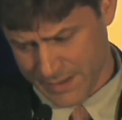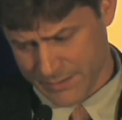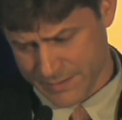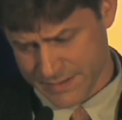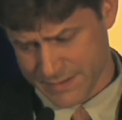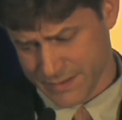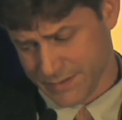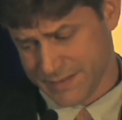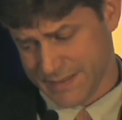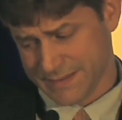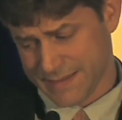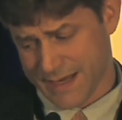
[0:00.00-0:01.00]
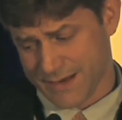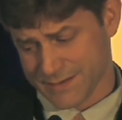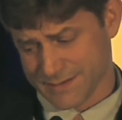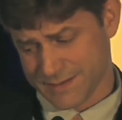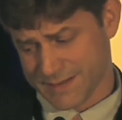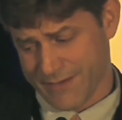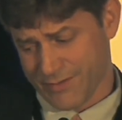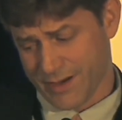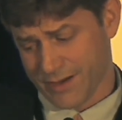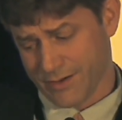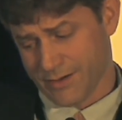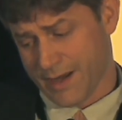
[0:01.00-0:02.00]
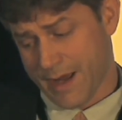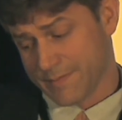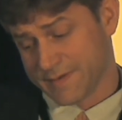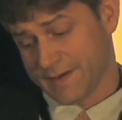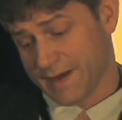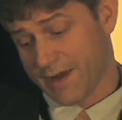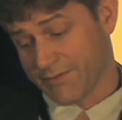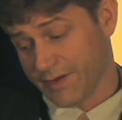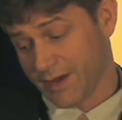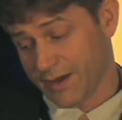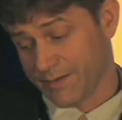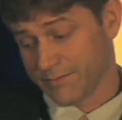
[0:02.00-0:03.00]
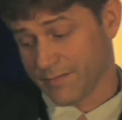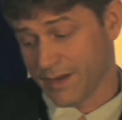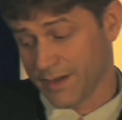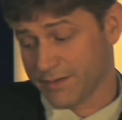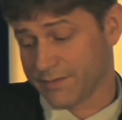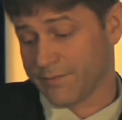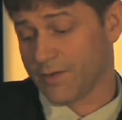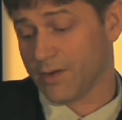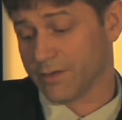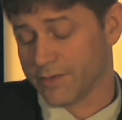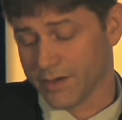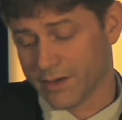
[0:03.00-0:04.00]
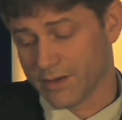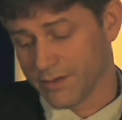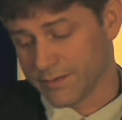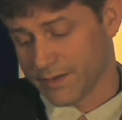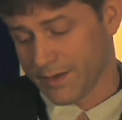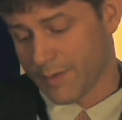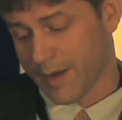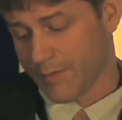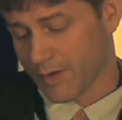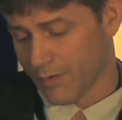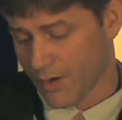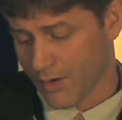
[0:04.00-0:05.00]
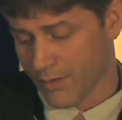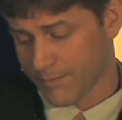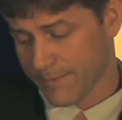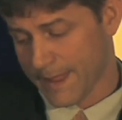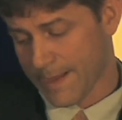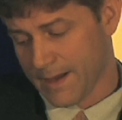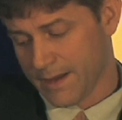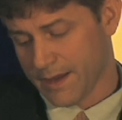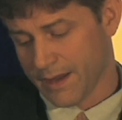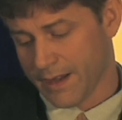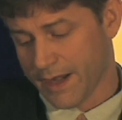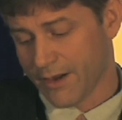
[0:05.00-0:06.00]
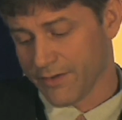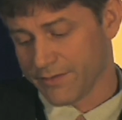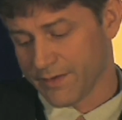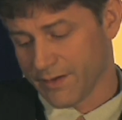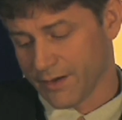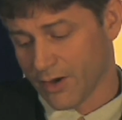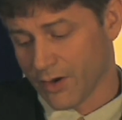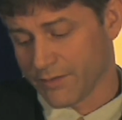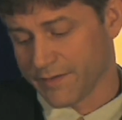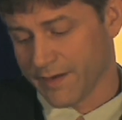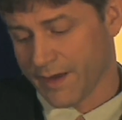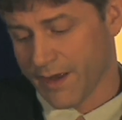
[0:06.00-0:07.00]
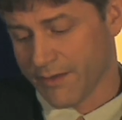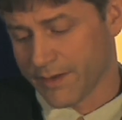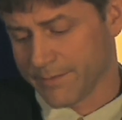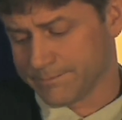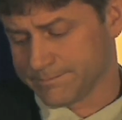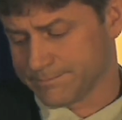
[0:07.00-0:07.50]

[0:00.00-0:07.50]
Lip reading: was 13,700 MCFE, and it's followed very closely by Monroe and Harrison and Guernsey County.